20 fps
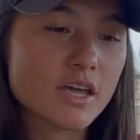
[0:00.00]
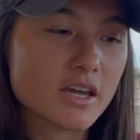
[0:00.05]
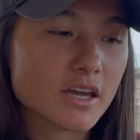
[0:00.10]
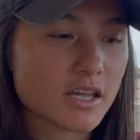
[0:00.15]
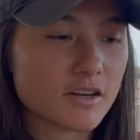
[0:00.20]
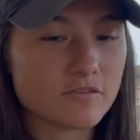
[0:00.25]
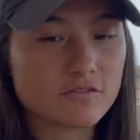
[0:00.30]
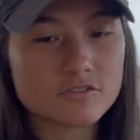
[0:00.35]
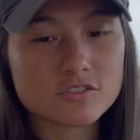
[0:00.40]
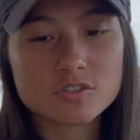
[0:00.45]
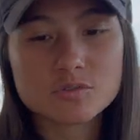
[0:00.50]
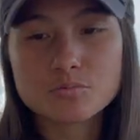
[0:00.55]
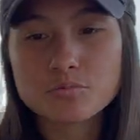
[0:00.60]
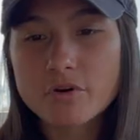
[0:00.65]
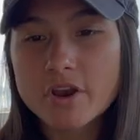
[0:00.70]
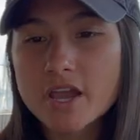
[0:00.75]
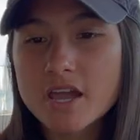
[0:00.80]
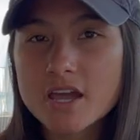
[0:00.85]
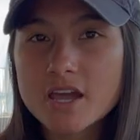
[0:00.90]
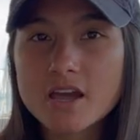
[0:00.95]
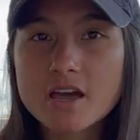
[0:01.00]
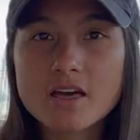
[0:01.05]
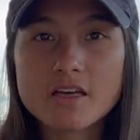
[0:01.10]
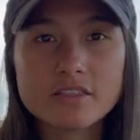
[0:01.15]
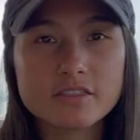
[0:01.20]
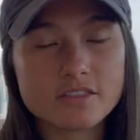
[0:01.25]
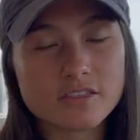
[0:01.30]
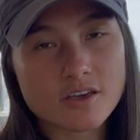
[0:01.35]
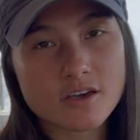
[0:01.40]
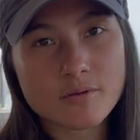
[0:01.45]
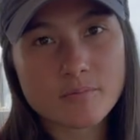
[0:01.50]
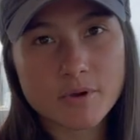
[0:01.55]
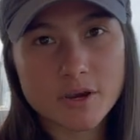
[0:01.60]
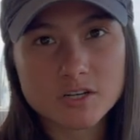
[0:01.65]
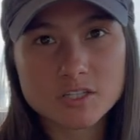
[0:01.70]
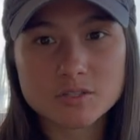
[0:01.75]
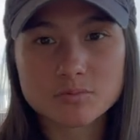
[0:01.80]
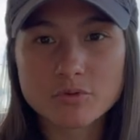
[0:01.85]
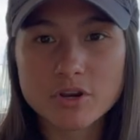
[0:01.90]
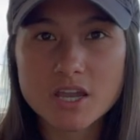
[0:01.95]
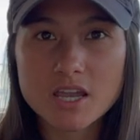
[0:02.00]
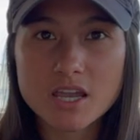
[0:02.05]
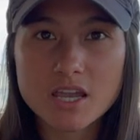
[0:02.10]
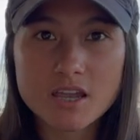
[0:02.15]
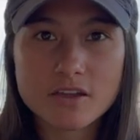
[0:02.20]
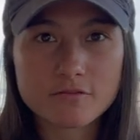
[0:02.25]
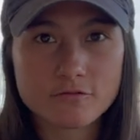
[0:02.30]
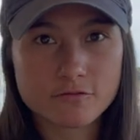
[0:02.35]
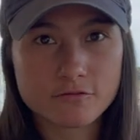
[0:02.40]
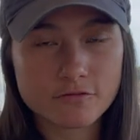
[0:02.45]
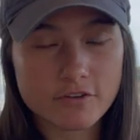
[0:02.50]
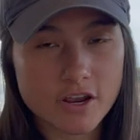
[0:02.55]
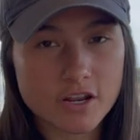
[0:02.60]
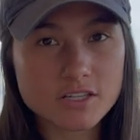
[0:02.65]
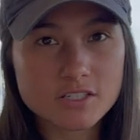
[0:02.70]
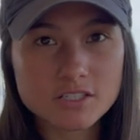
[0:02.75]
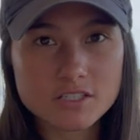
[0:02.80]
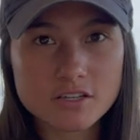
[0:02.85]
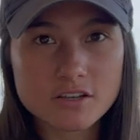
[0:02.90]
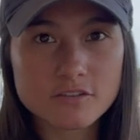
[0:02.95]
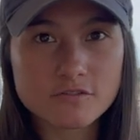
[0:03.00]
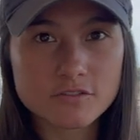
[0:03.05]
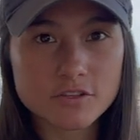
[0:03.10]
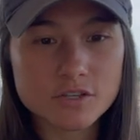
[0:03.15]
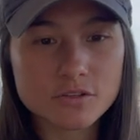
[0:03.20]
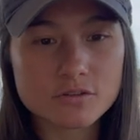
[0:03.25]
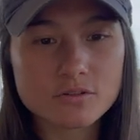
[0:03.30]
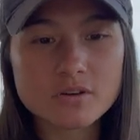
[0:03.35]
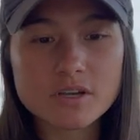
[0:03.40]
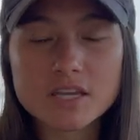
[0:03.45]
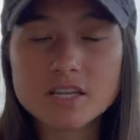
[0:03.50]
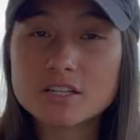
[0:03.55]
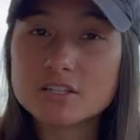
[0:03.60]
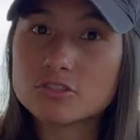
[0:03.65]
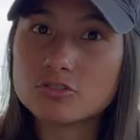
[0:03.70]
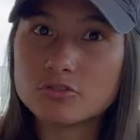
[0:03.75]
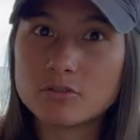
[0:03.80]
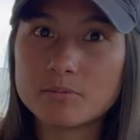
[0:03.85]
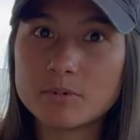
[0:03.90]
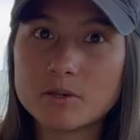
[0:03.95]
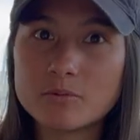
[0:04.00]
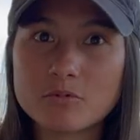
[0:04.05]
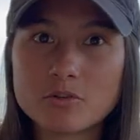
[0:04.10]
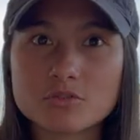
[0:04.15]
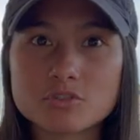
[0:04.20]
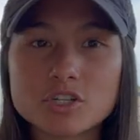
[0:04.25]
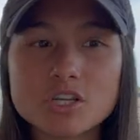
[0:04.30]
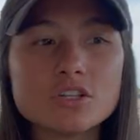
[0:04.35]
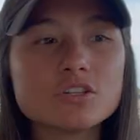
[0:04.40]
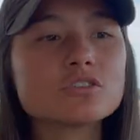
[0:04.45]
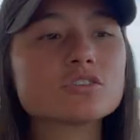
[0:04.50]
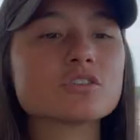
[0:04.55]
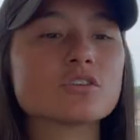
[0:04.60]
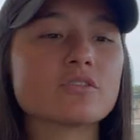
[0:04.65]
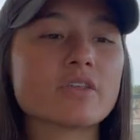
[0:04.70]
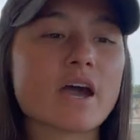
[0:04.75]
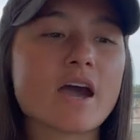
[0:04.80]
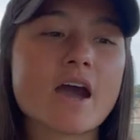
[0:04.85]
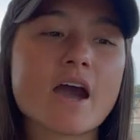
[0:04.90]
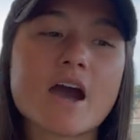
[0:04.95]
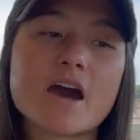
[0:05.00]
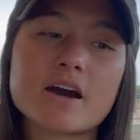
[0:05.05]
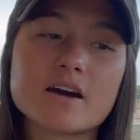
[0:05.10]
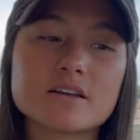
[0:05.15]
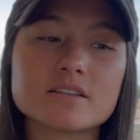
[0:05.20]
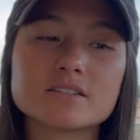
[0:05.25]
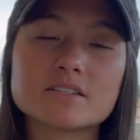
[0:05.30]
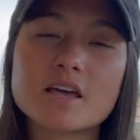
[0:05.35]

kind of spray the bear spray in front of you in a sweeping motion so that as